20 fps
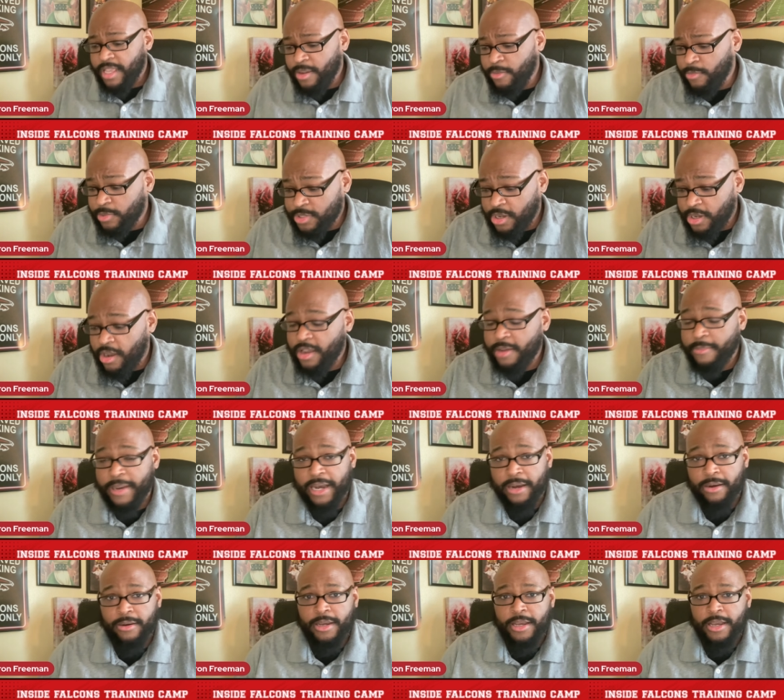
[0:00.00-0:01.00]
And we'll talk
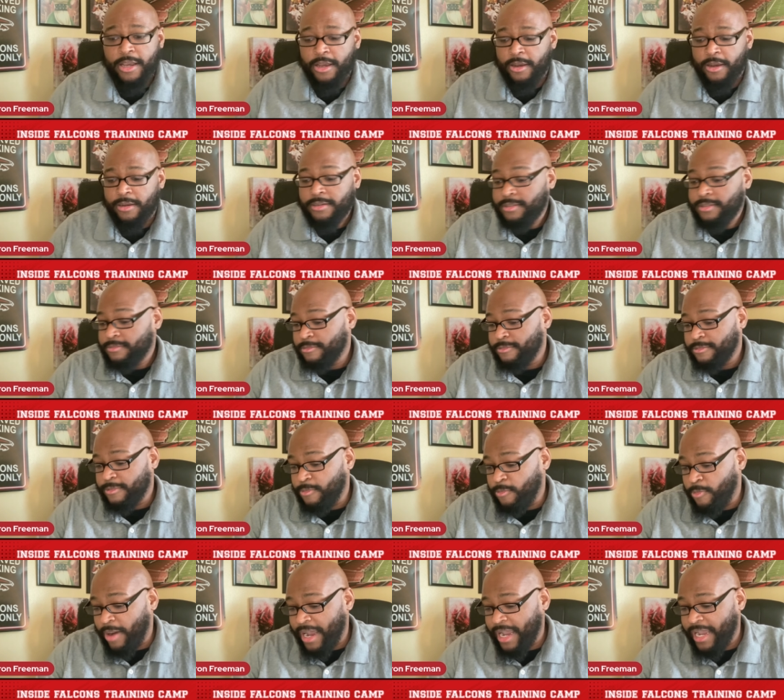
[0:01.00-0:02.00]
about
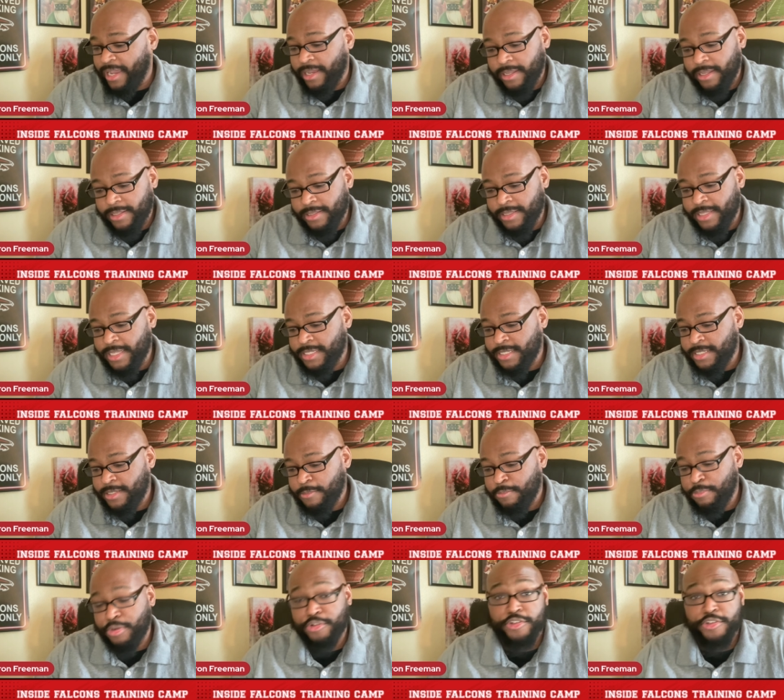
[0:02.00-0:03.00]
why this
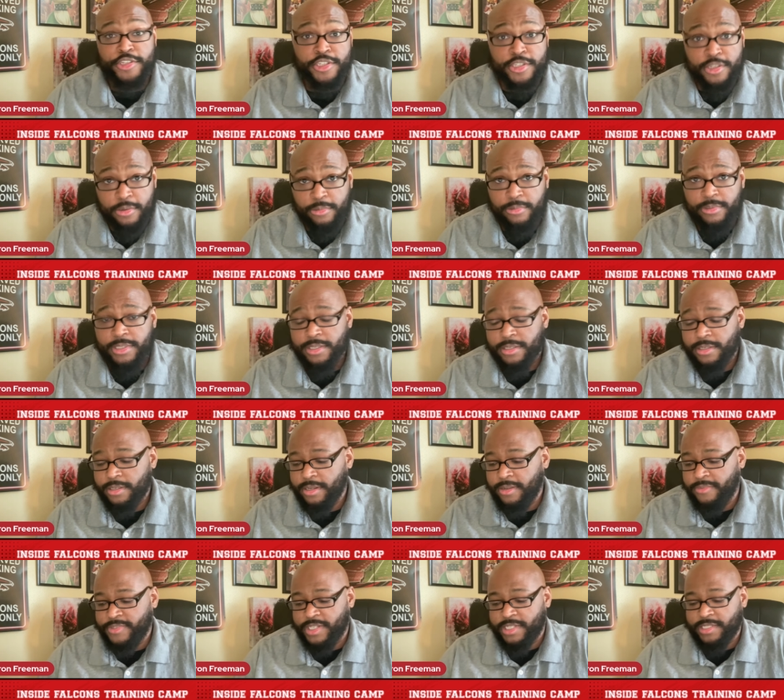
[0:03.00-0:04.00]
pursuit
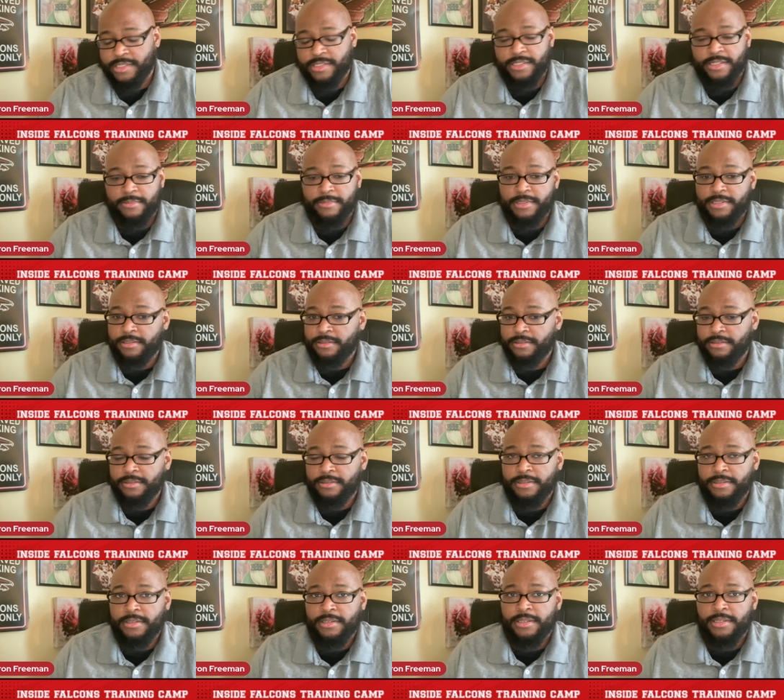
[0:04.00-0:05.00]
of Justin Simmons
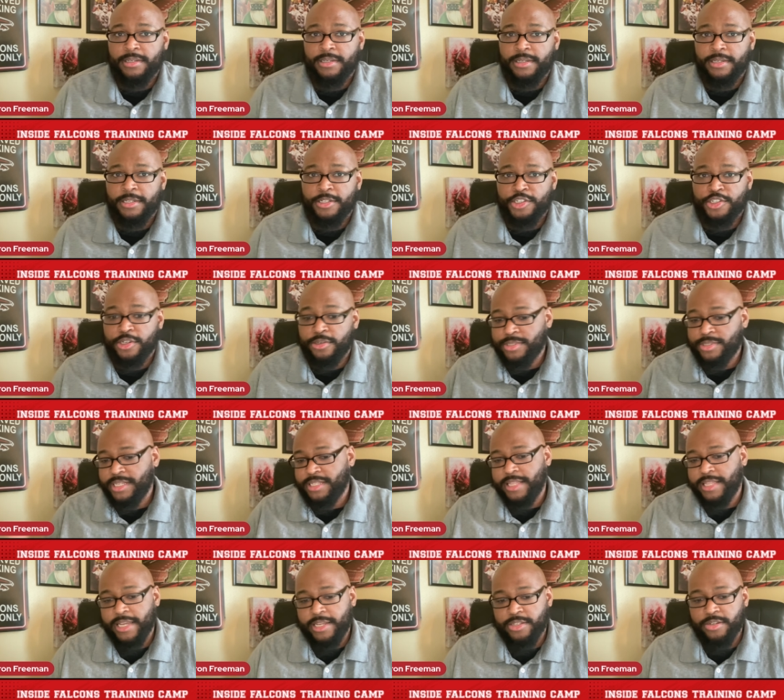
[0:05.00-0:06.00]
shows
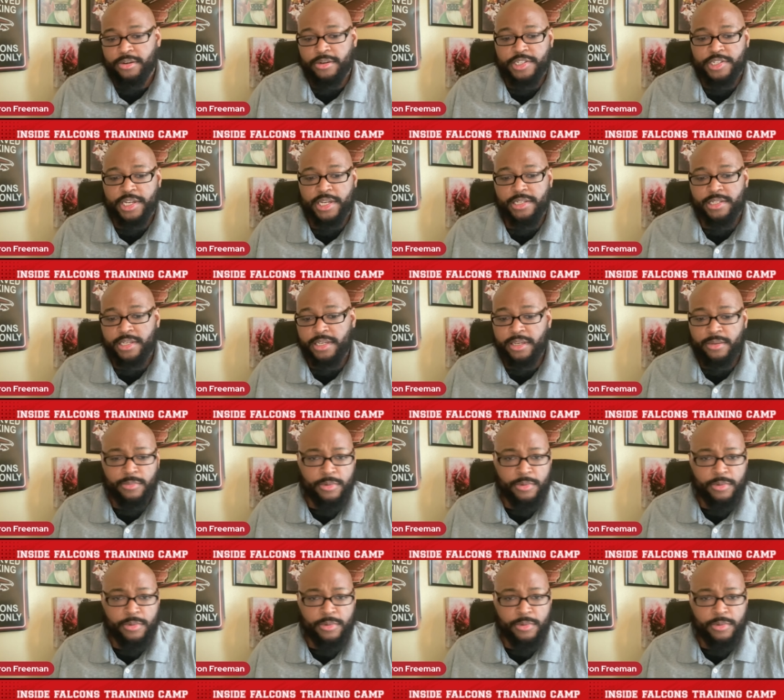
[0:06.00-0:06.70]
that things are changing.